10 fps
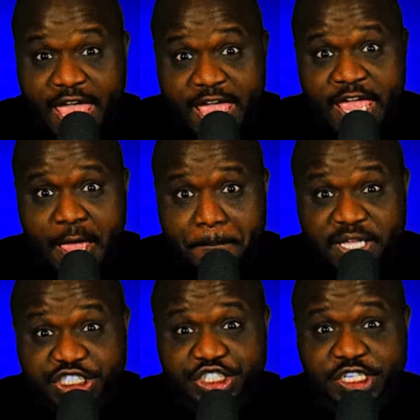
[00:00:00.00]

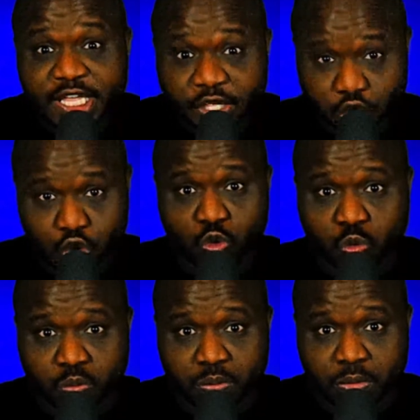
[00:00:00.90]

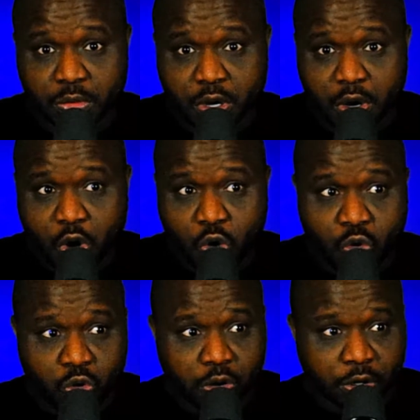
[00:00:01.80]
MCU,
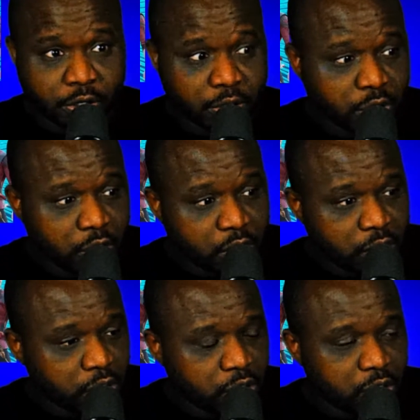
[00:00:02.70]
or
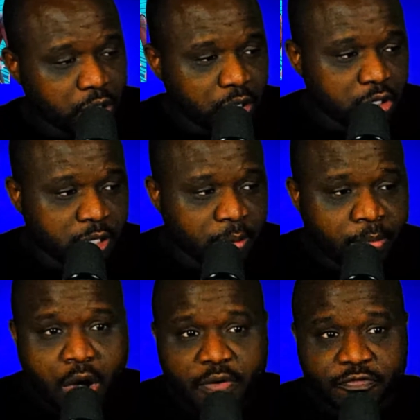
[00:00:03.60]
the
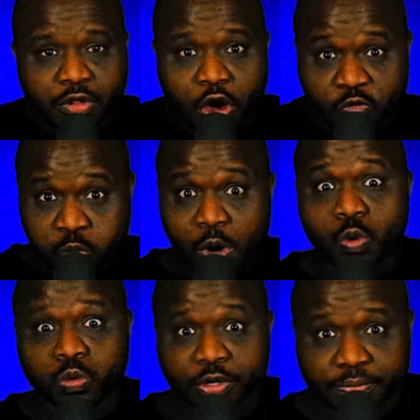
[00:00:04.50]
Marvel of
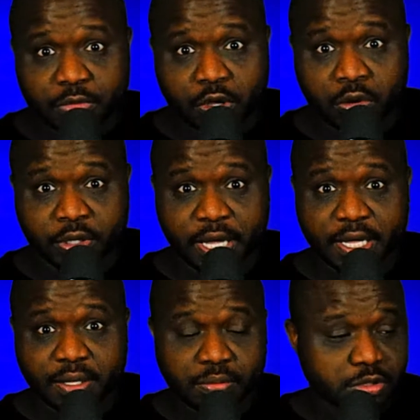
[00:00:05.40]
woke,
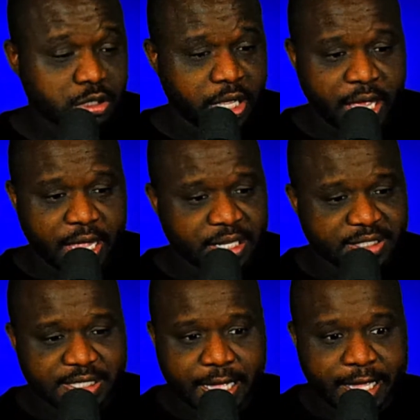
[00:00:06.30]
okay? And
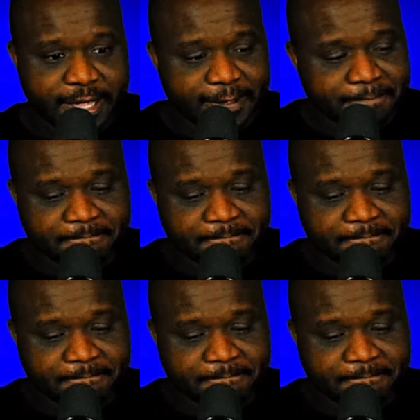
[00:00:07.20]
it's like,